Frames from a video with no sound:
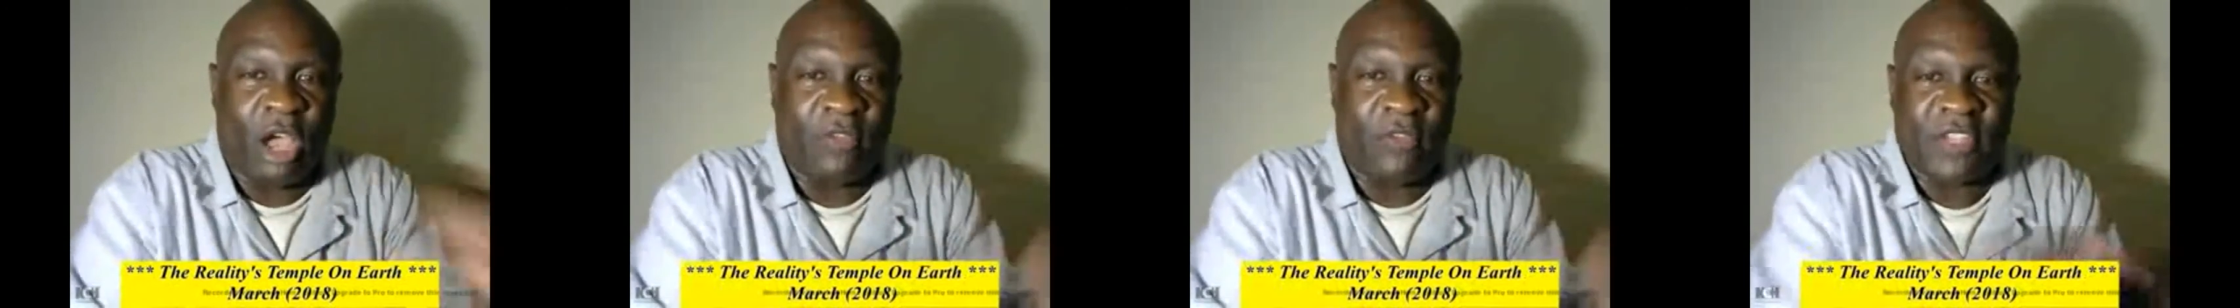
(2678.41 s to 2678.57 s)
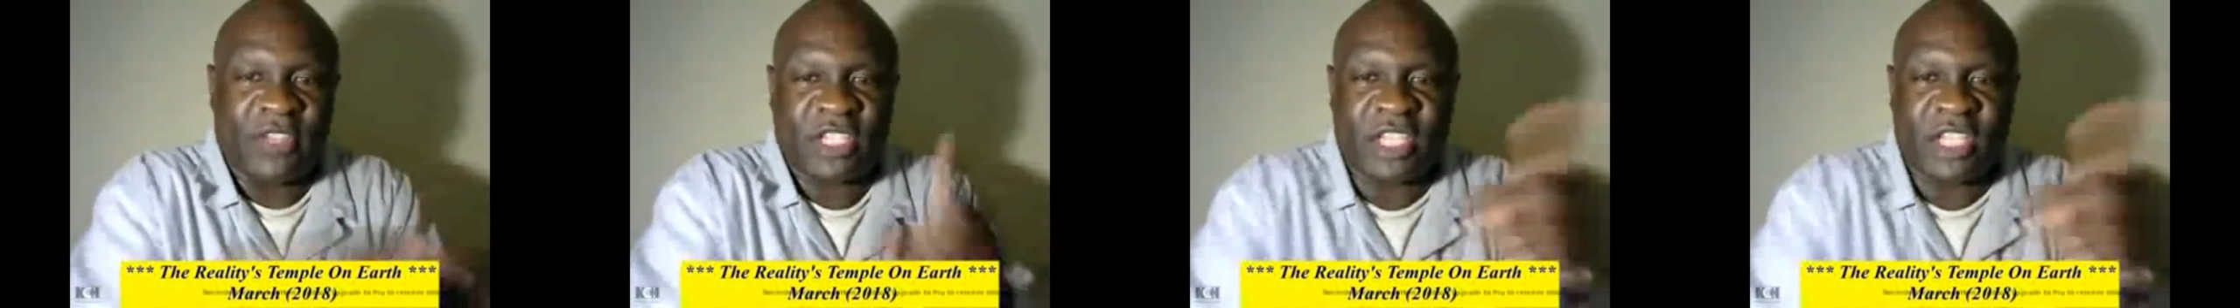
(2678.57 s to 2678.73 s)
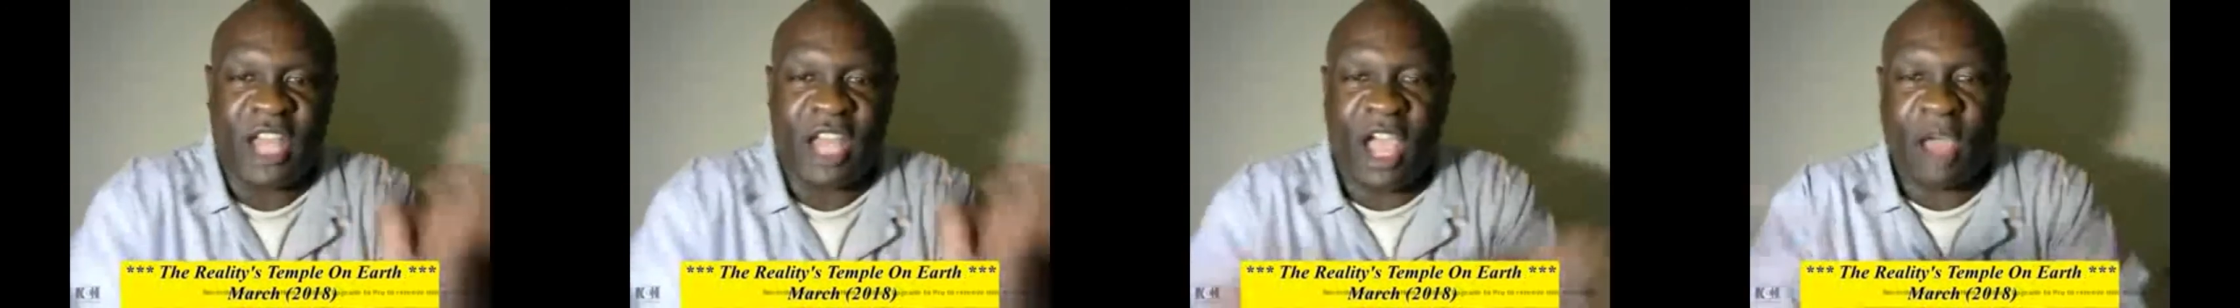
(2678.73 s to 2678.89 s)
of
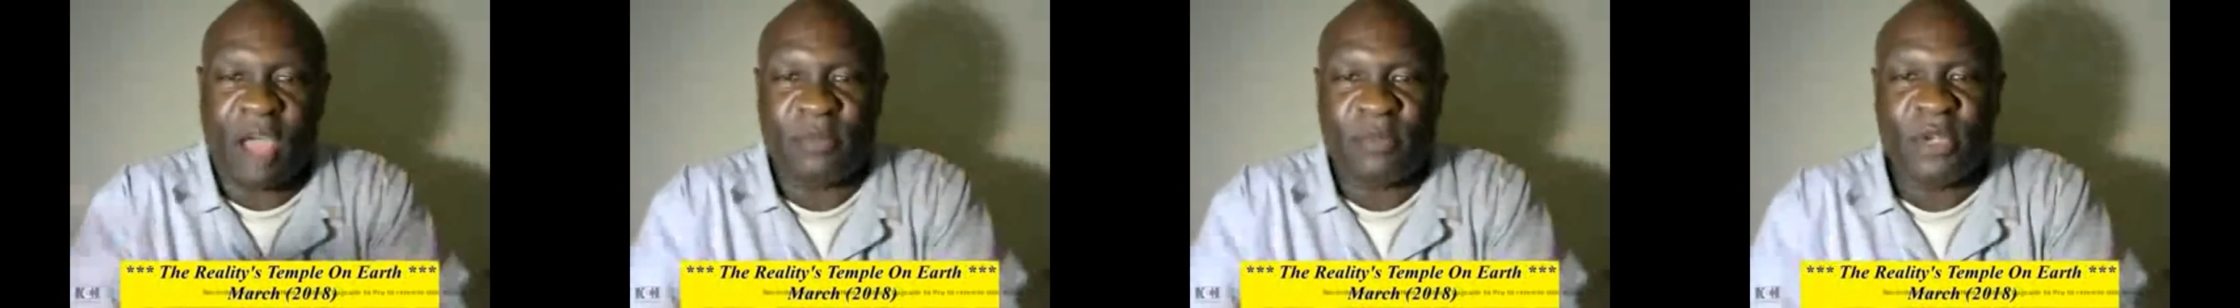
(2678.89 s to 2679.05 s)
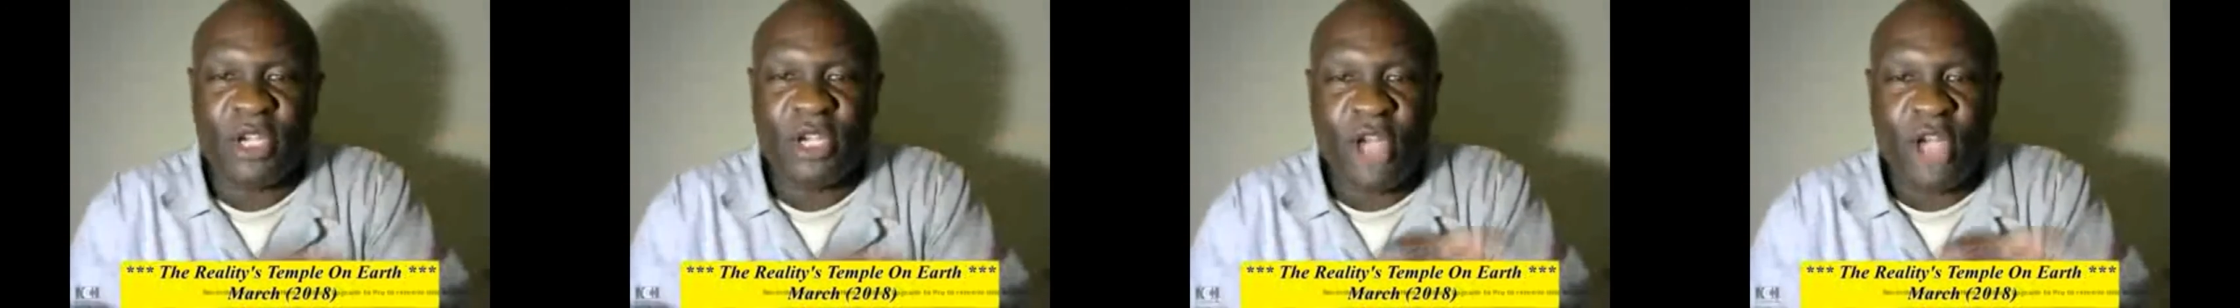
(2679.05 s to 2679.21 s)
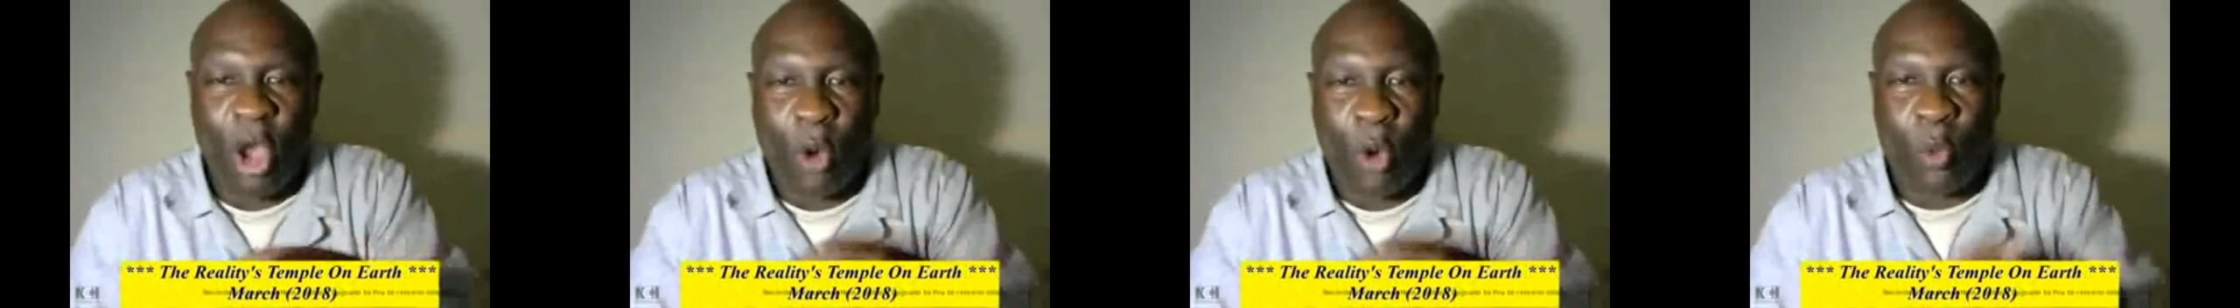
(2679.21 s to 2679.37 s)
Islam
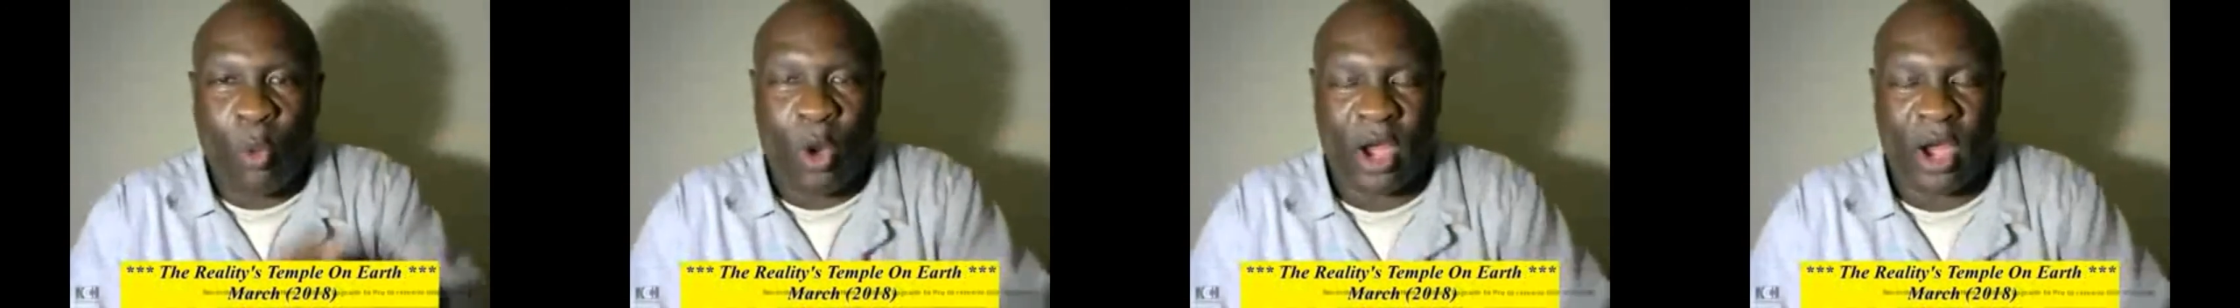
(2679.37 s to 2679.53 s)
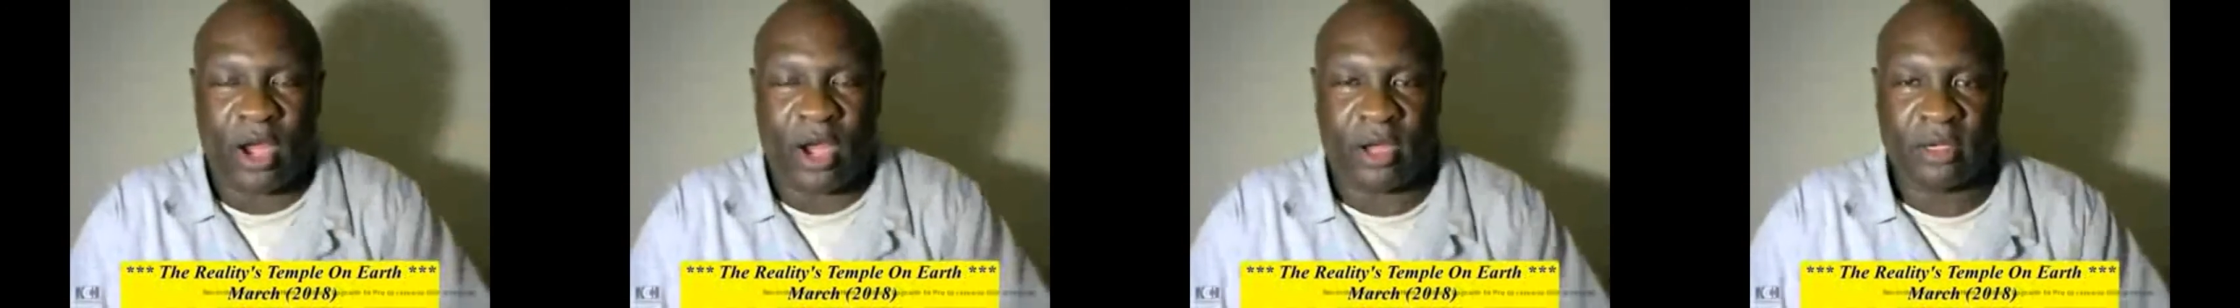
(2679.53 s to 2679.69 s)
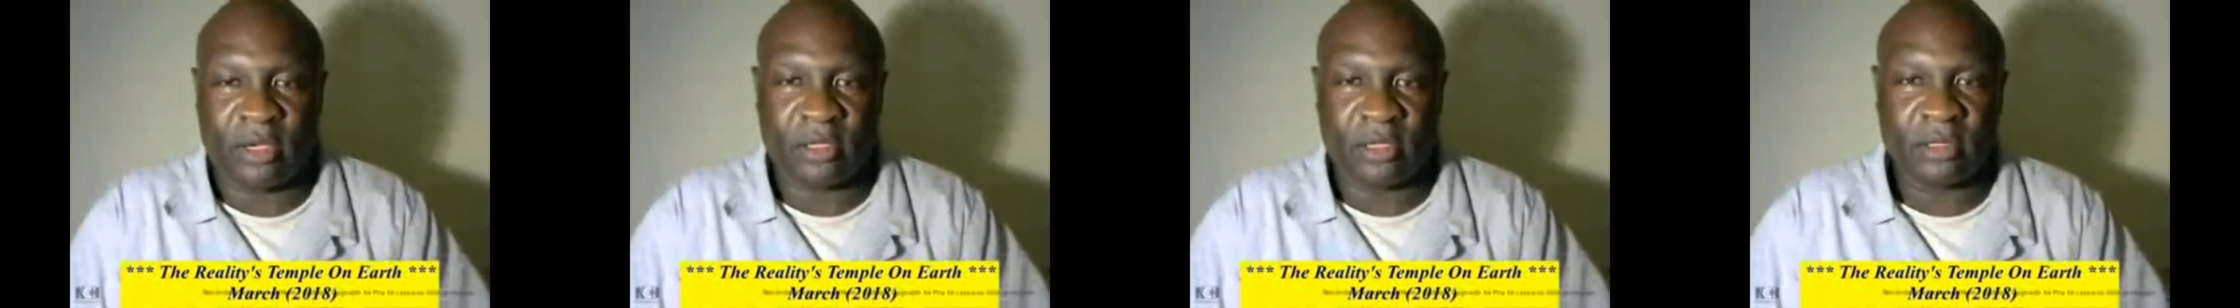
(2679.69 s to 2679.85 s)

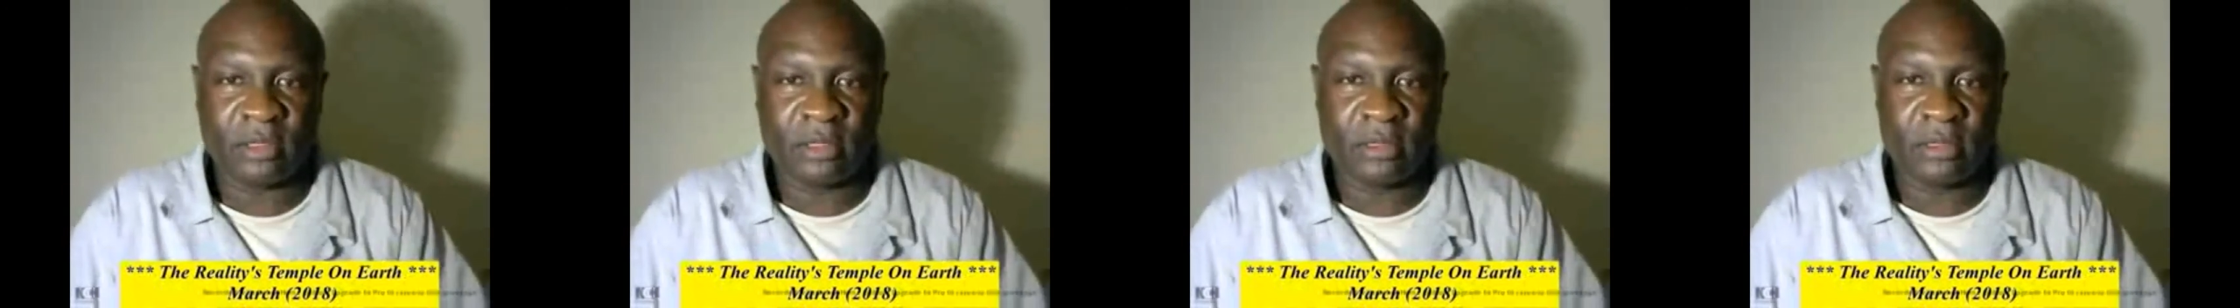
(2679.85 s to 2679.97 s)
nowhere.